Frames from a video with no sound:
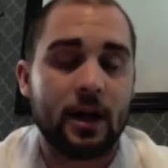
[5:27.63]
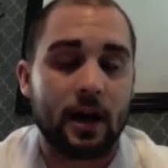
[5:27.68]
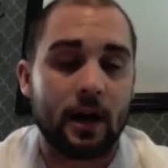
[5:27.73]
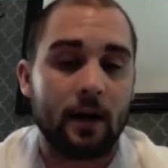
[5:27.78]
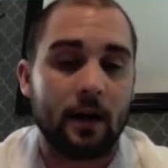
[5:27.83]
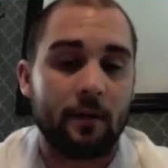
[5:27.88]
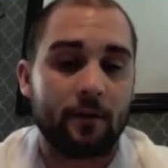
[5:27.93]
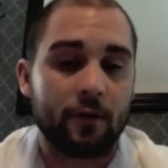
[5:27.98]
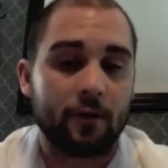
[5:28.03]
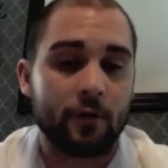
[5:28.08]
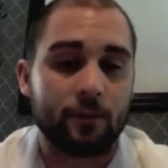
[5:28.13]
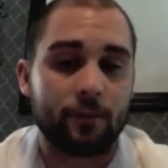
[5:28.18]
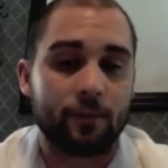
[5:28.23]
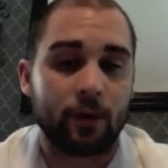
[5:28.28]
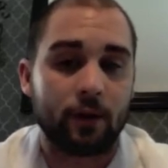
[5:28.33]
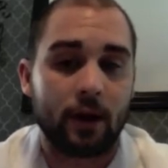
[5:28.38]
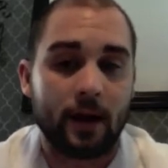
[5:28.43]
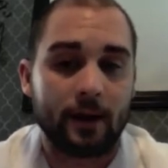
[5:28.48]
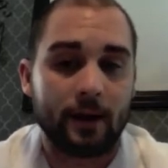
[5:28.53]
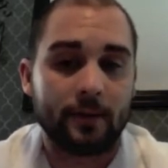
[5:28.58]
food
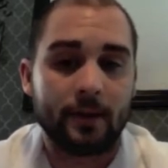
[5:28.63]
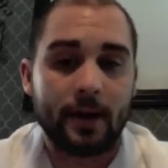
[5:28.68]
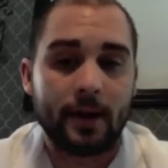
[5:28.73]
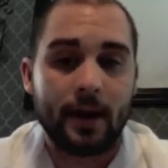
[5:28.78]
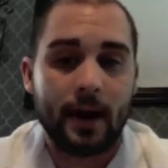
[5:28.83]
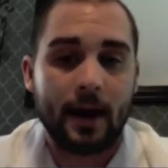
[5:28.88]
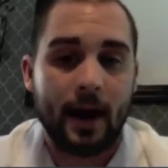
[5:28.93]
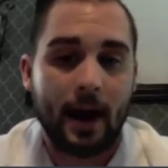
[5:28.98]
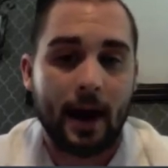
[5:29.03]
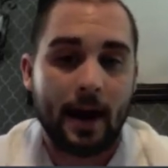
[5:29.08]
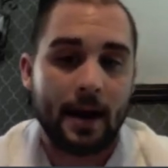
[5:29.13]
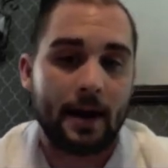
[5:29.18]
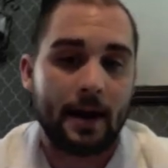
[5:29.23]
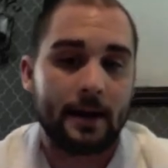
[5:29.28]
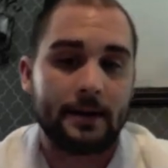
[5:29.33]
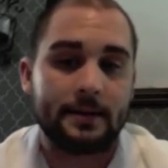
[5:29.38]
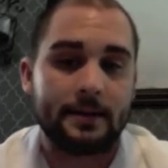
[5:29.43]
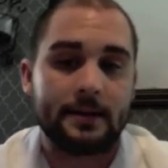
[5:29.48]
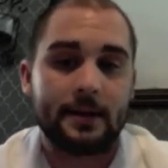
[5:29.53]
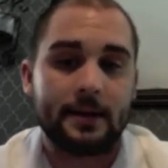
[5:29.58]
plot.
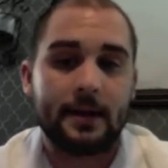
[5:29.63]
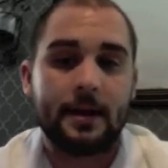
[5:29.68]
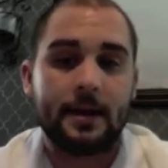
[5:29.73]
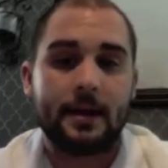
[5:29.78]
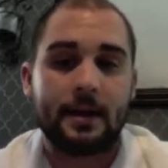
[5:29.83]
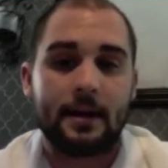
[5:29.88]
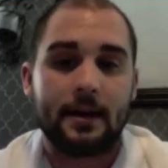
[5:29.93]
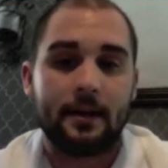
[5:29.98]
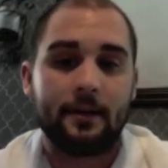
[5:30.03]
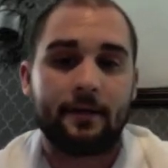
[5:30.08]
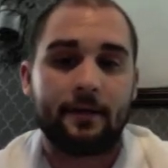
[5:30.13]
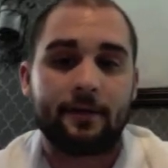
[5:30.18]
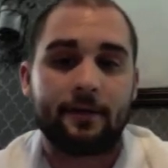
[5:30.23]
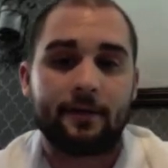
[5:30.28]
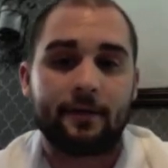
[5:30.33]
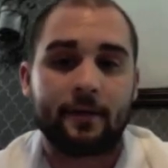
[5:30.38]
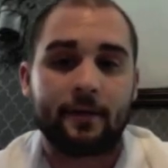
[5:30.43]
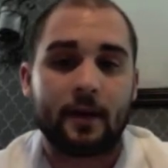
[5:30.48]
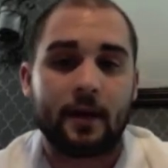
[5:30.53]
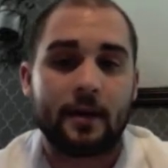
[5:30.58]
And
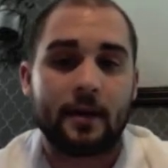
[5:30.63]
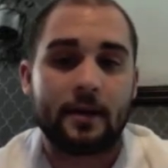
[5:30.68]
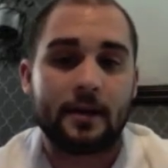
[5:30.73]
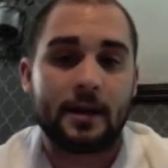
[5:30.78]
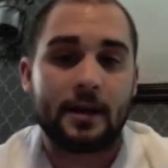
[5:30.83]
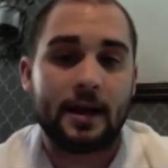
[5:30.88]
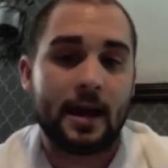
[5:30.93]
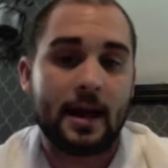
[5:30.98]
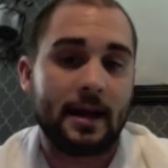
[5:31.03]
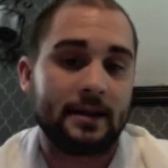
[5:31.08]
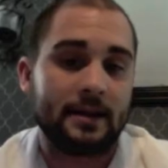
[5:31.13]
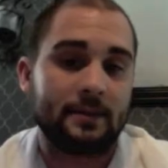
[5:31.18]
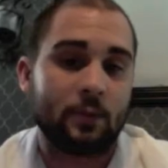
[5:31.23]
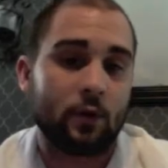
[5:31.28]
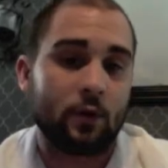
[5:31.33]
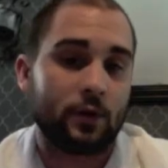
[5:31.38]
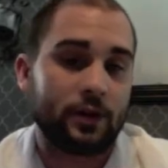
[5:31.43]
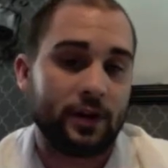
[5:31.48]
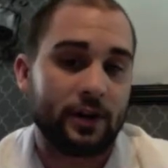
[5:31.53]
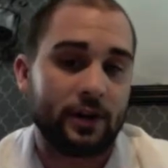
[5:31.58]
if he has
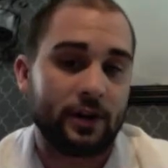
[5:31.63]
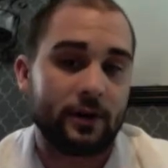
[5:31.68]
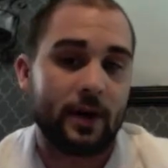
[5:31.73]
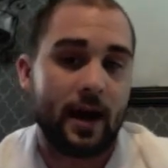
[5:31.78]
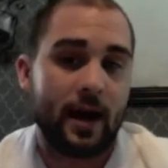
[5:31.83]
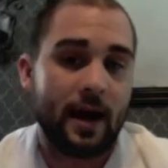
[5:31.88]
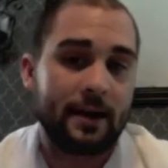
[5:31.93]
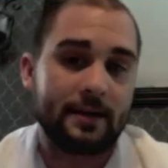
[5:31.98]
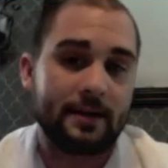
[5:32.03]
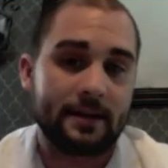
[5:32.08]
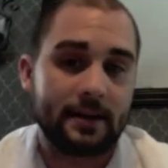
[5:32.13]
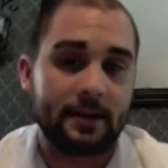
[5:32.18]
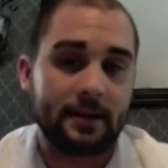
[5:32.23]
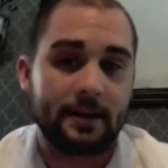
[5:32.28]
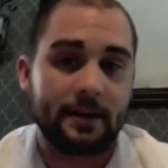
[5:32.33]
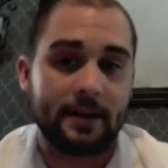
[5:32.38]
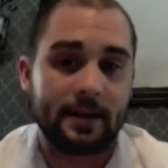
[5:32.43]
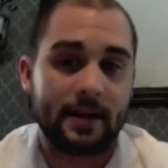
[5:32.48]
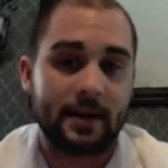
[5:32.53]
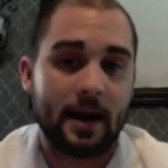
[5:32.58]
more deer at
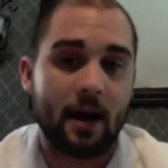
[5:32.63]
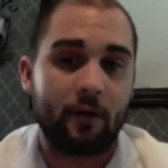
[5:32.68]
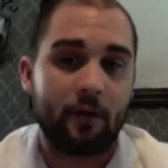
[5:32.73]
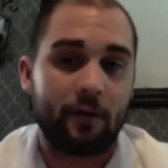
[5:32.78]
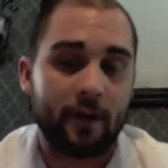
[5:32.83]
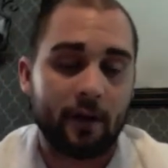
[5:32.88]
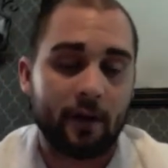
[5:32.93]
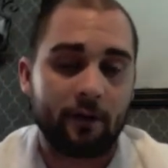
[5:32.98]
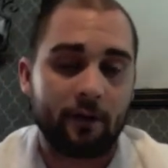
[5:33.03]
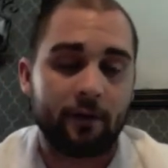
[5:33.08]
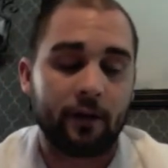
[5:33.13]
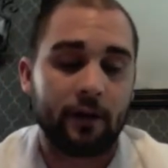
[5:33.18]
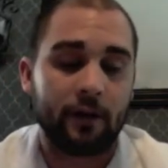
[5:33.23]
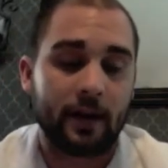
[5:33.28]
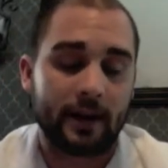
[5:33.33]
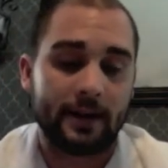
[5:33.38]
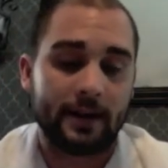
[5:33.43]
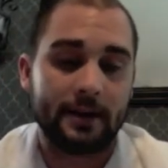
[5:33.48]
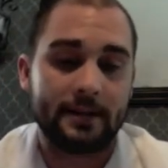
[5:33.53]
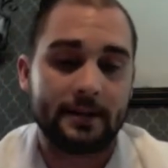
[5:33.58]
the alfalfa,
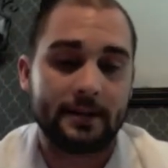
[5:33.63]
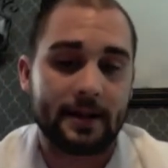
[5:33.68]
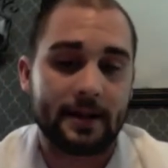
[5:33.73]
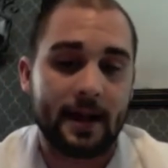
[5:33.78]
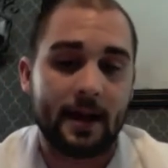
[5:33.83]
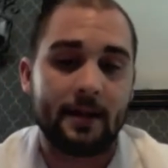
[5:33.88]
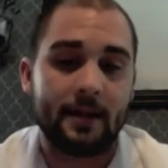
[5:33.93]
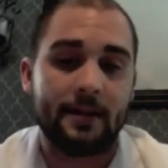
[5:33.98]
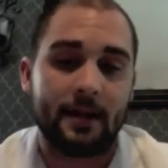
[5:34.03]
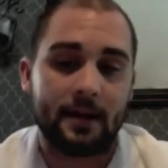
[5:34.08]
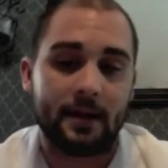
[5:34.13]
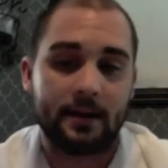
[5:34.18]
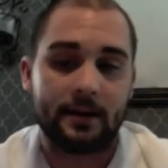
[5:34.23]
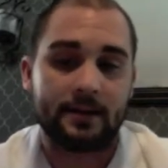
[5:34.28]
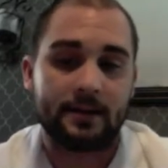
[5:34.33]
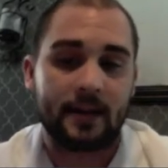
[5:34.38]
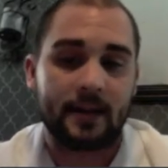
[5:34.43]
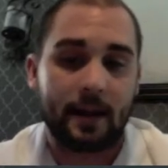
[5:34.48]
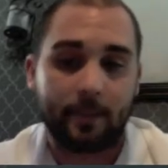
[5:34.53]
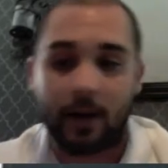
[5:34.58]
like he said, then
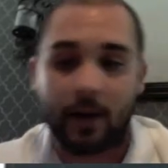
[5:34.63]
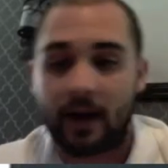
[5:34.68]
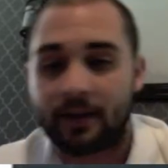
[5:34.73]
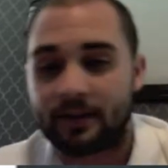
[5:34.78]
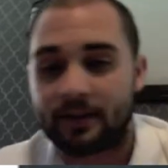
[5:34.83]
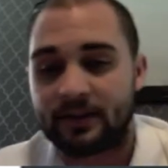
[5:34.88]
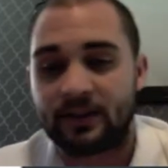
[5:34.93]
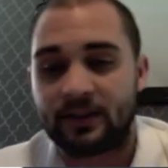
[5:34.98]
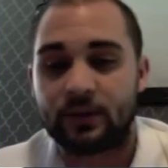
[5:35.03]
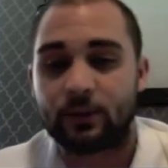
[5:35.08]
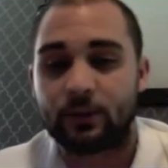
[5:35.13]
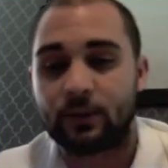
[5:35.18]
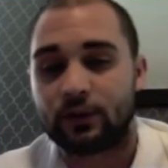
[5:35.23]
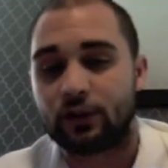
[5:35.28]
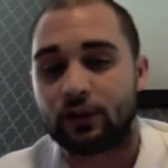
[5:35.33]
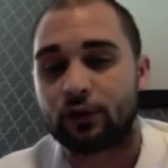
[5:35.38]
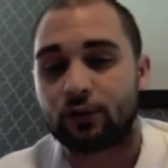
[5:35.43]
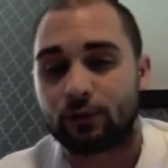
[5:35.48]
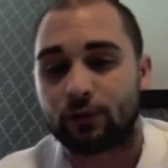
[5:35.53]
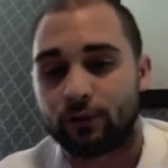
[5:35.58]
his hypothesis
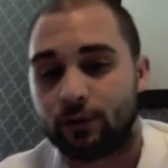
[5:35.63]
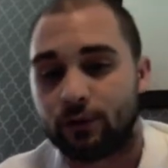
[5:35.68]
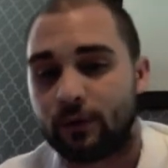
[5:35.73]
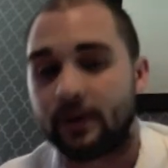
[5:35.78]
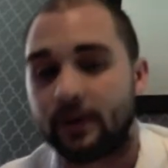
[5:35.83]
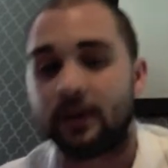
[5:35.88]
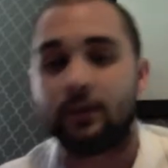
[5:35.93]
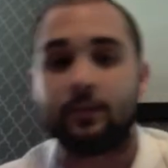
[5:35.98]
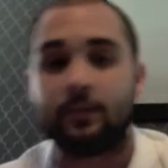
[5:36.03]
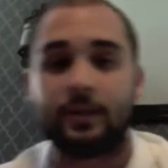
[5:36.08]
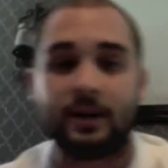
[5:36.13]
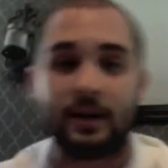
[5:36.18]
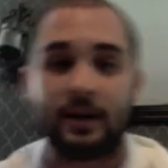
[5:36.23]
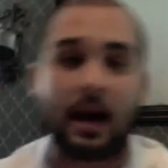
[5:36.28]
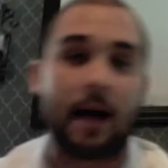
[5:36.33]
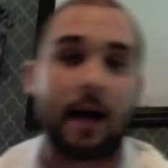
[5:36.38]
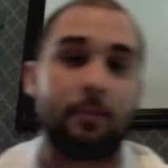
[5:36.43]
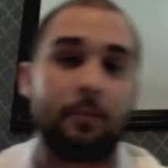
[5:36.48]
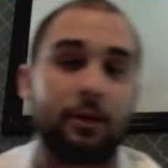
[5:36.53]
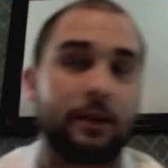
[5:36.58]
was true, and he would be
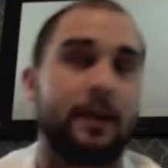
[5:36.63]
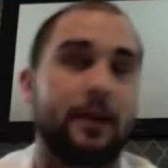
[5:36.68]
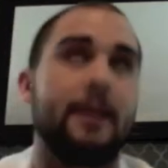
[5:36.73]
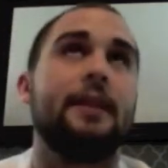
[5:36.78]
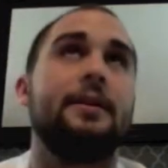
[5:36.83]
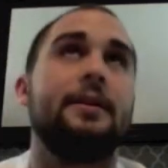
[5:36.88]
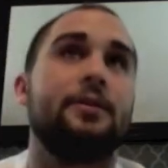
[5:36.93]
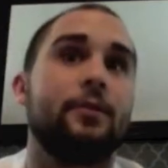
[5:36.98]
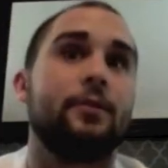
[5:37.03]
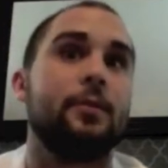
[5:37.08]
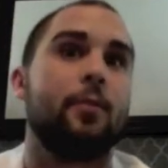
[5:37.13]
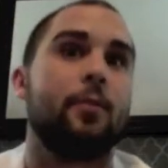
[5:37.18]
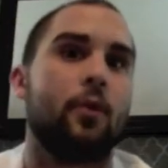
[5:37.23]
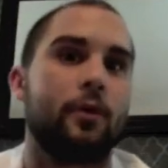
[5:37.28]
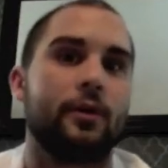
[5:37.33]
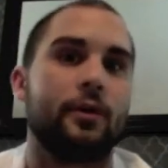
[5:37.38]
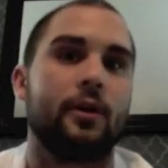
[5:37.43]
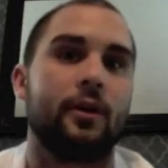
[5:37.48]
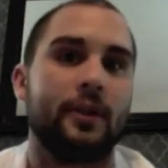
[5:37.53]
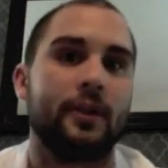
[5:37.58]
obligated to
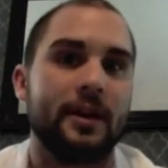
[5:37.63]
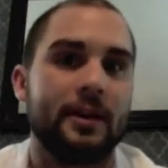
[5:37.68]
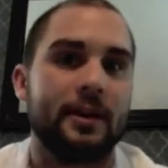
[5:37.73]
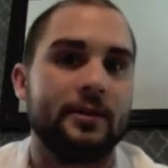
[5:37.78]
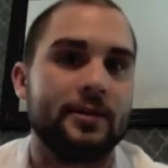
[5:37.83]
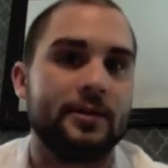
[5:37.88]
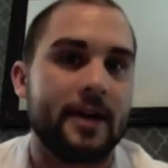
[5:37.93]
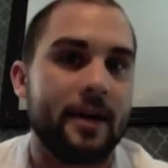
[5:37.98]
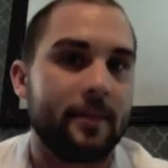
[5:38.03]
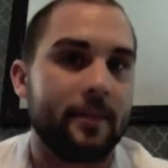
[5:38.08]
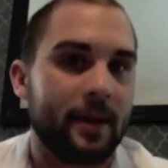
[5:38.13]
report it on the internet.